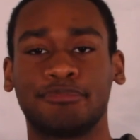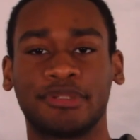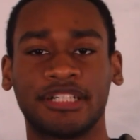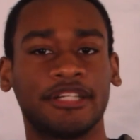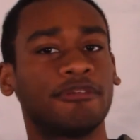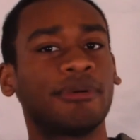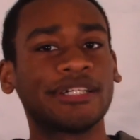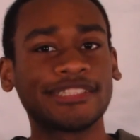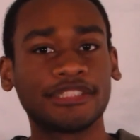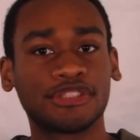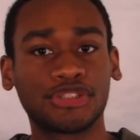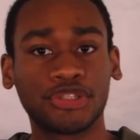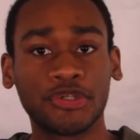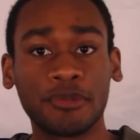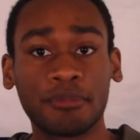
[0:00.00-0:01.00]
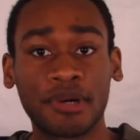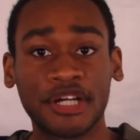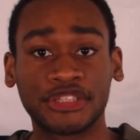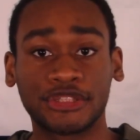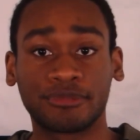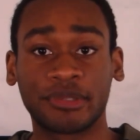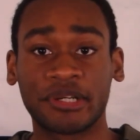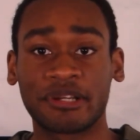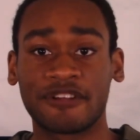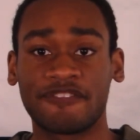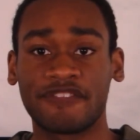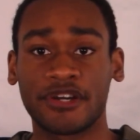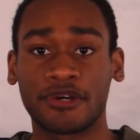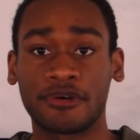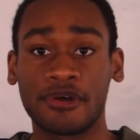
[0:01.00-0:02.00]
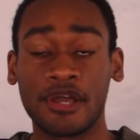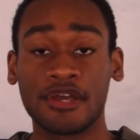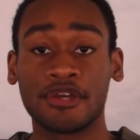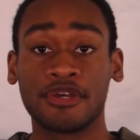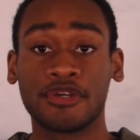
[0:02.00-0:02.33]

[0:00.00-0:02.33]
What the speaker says: But it wasn't too much where it felt